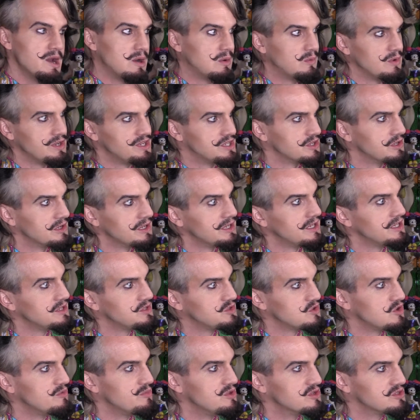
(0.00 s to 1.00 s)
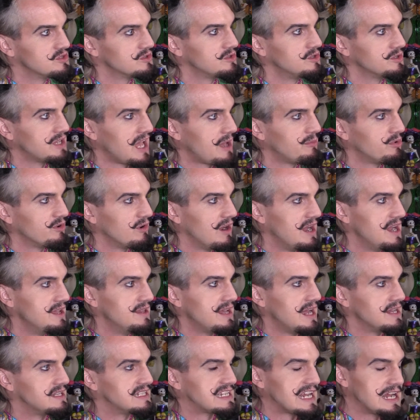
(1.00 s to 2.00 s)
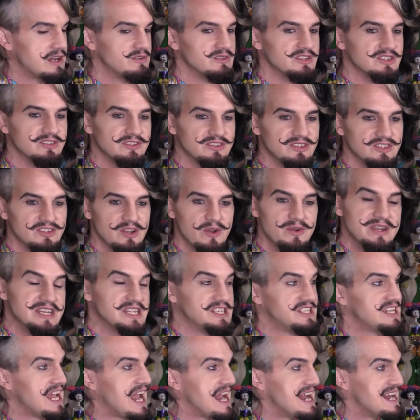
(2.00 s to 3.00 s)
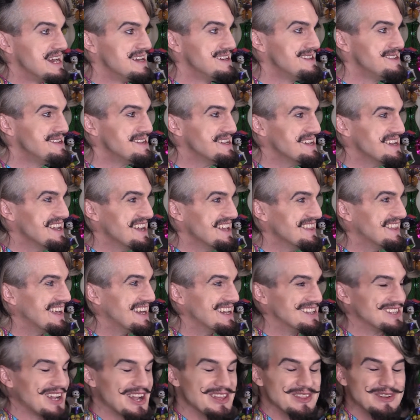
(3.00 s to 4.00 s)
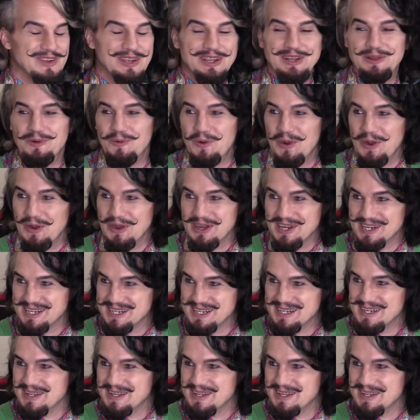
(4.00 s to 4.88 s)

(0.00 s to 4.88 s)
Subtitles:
don't we turn it into a musical cabaret? That sounds so insane that it's either going to work